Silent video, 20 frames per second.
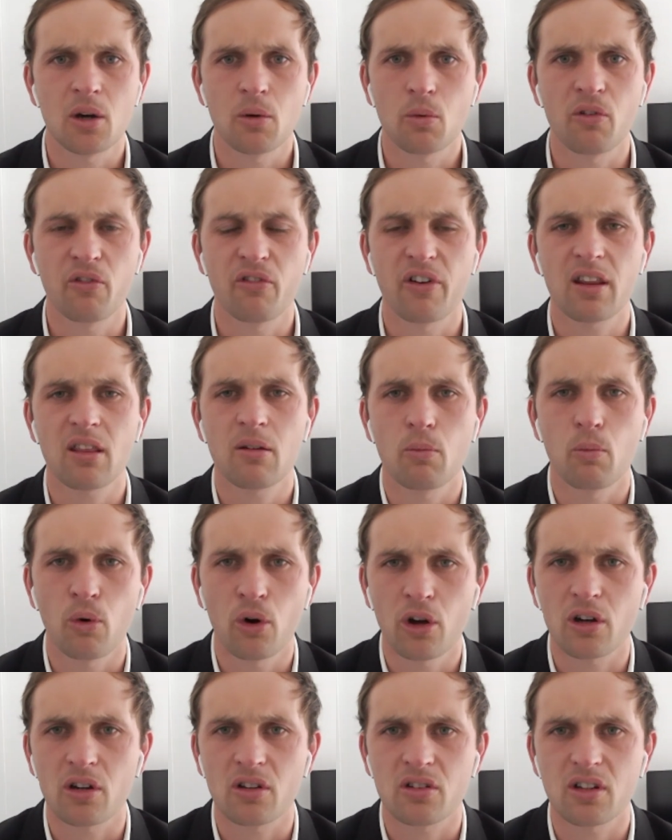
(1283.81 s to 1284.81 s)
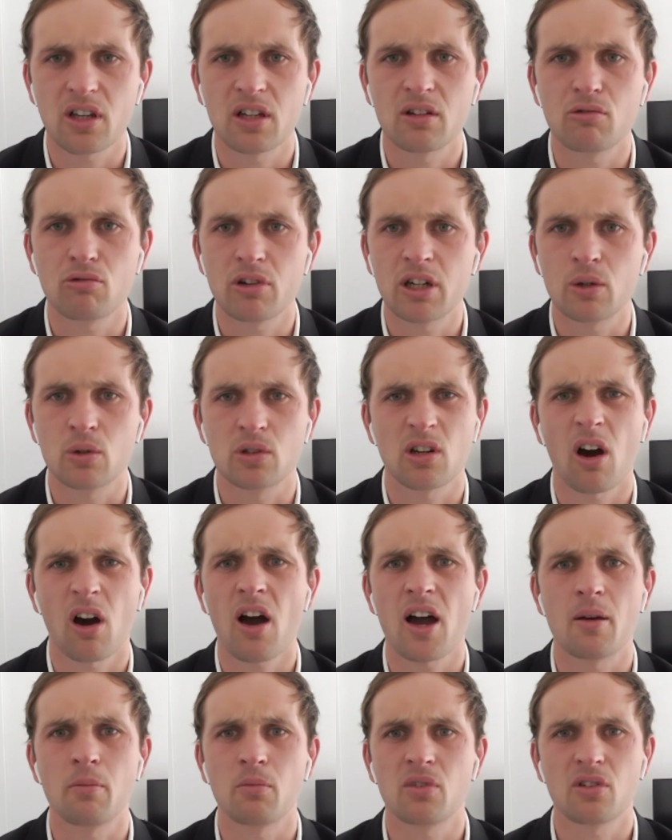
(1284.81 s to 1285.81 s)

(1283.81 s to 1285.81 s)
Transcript: well, Fathom works in real time.